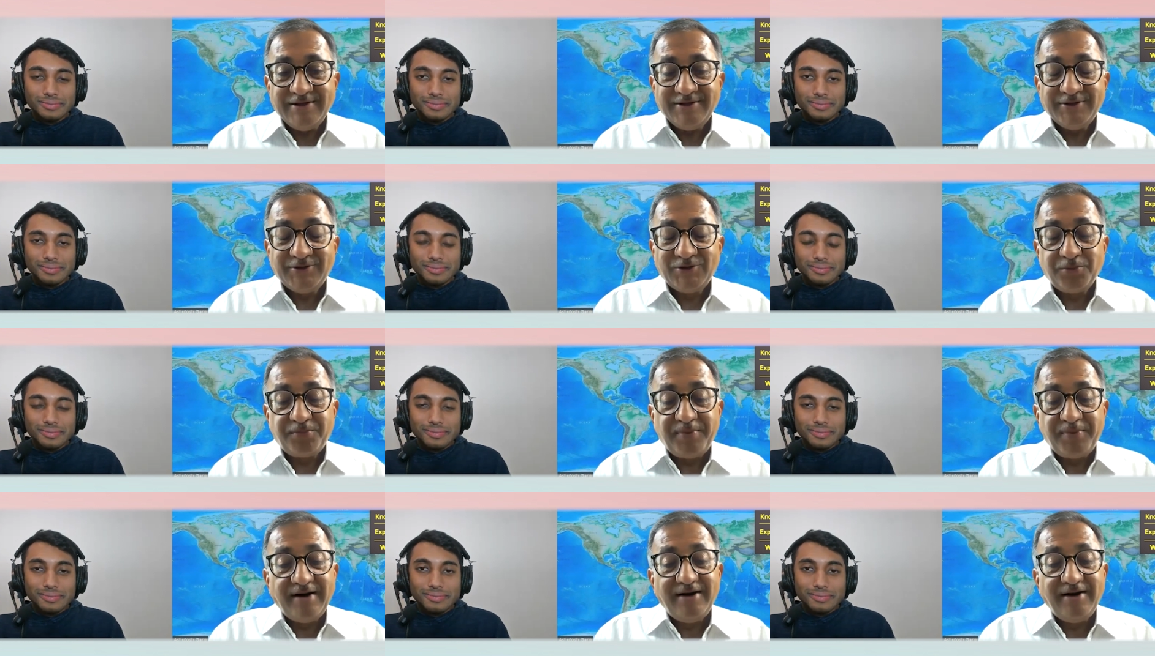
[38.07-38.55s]

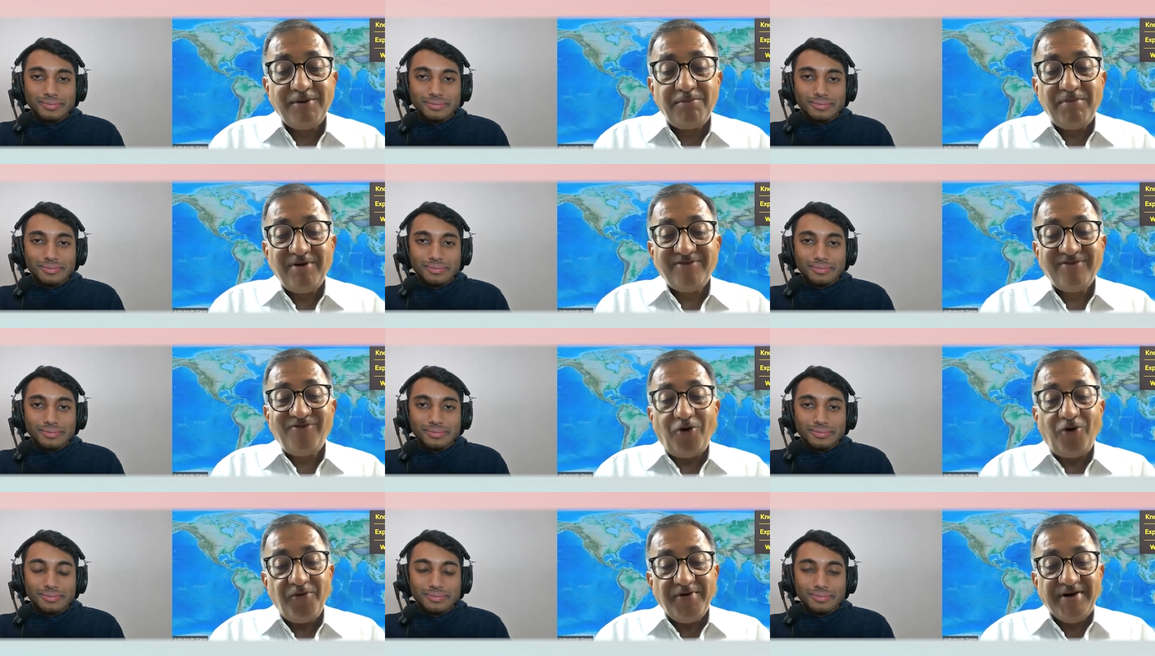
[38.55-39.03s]
Speaker 1: So, Brenden,
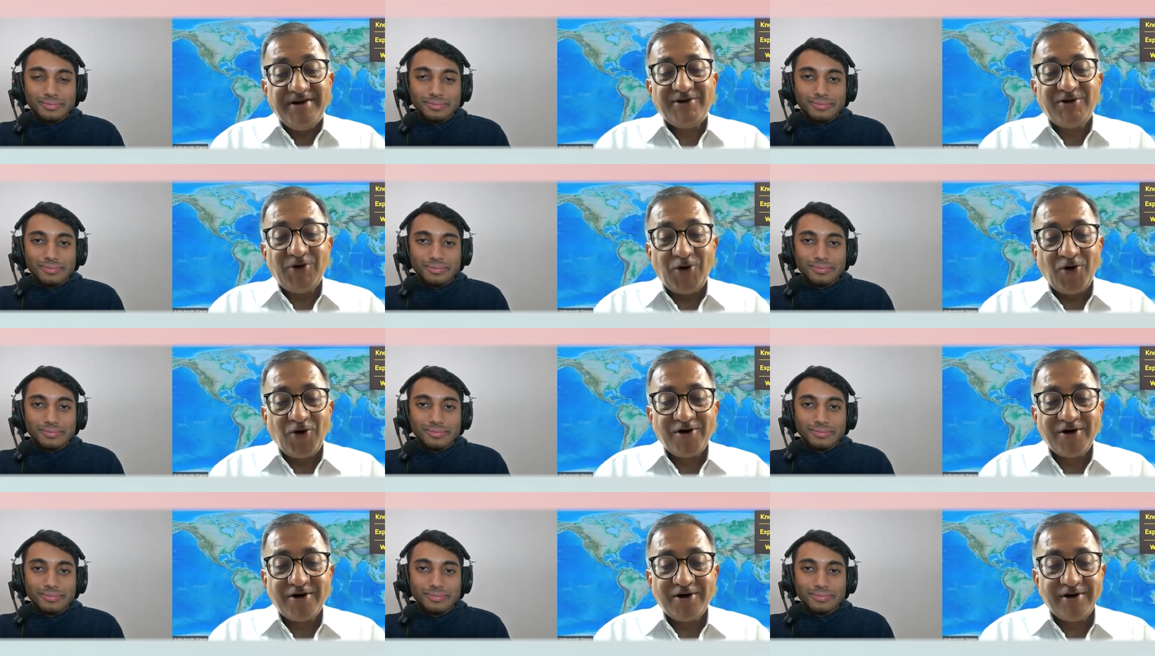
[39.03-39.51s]
before we
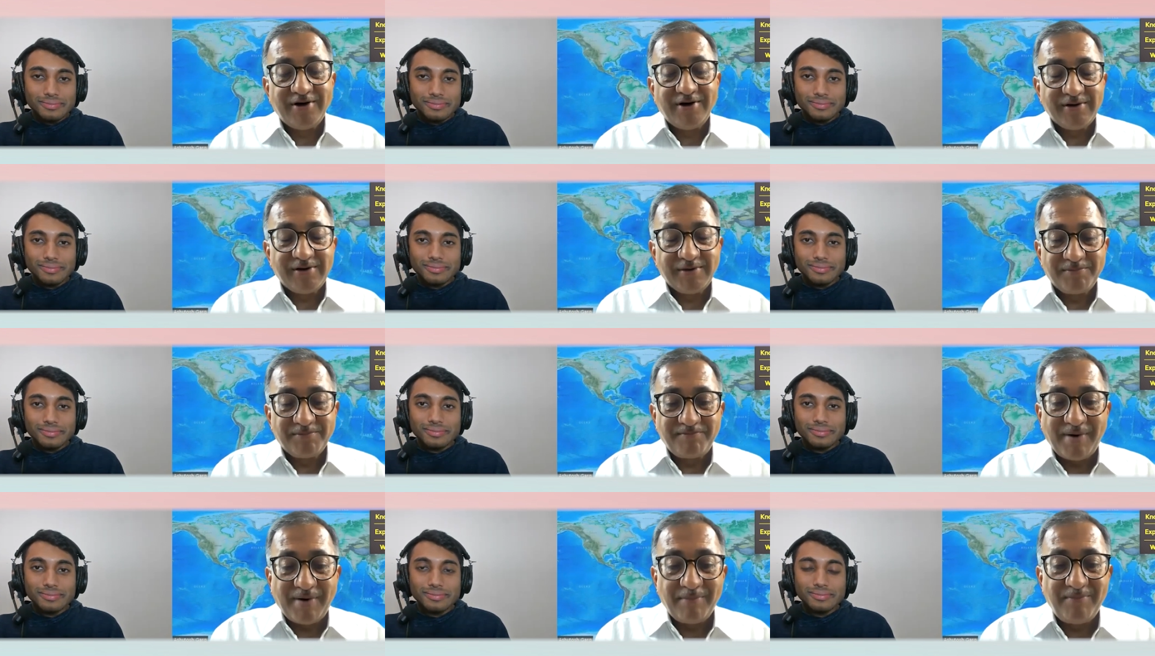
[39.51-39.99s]
talk
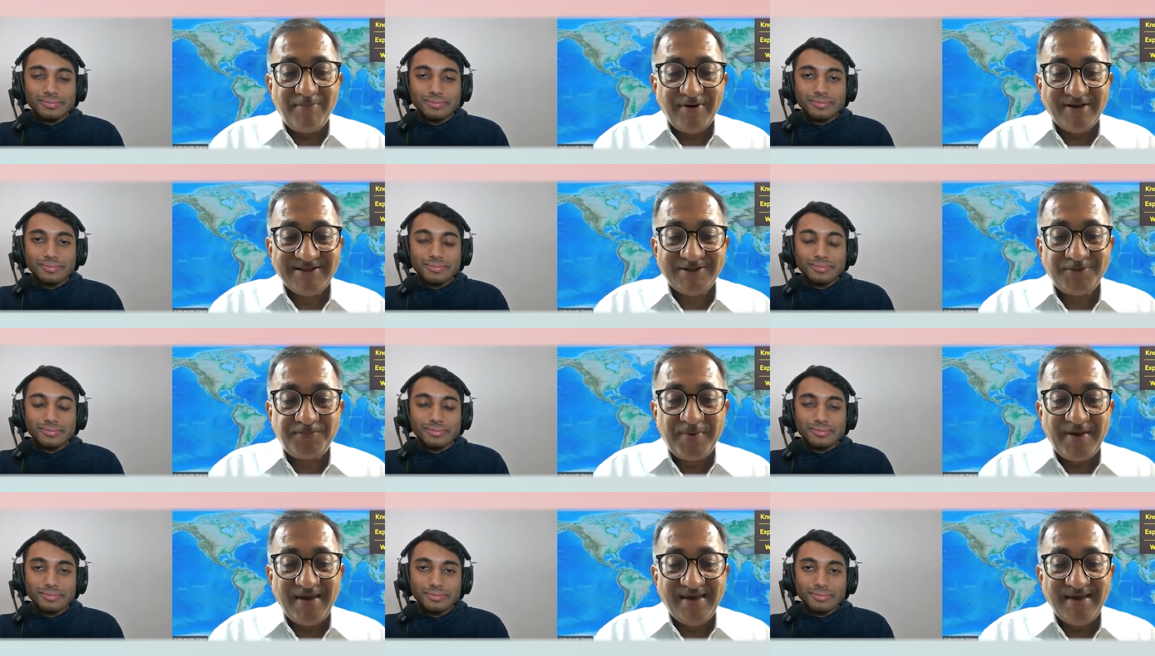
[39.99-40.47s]

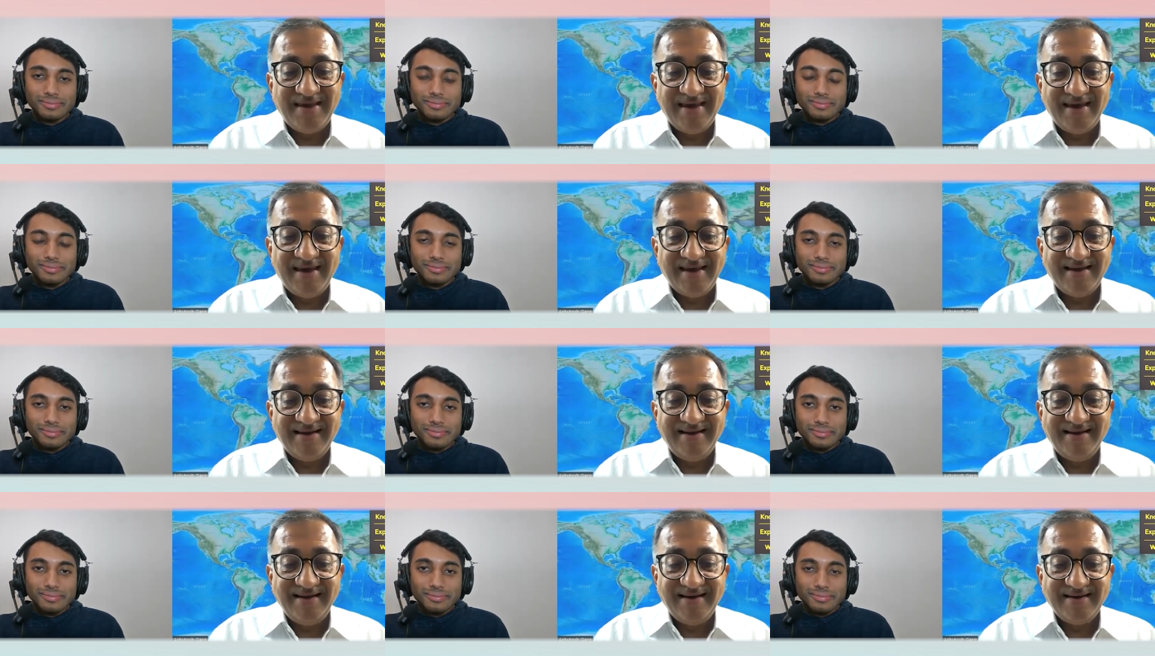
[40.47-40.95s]
public
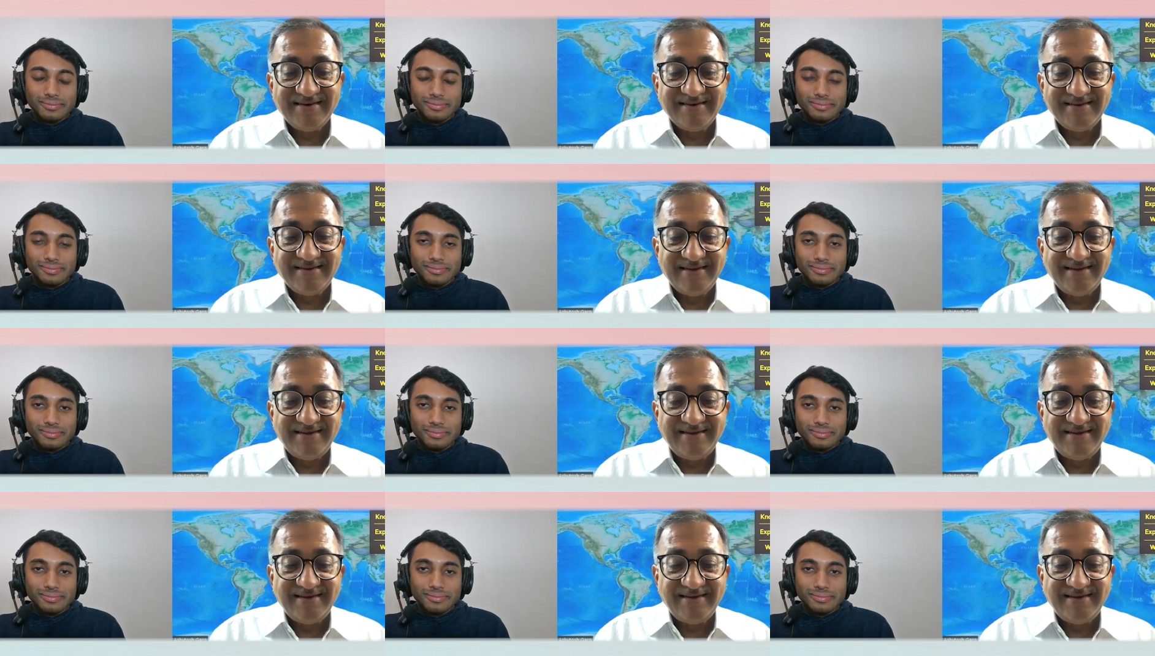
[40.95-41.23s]
speaking,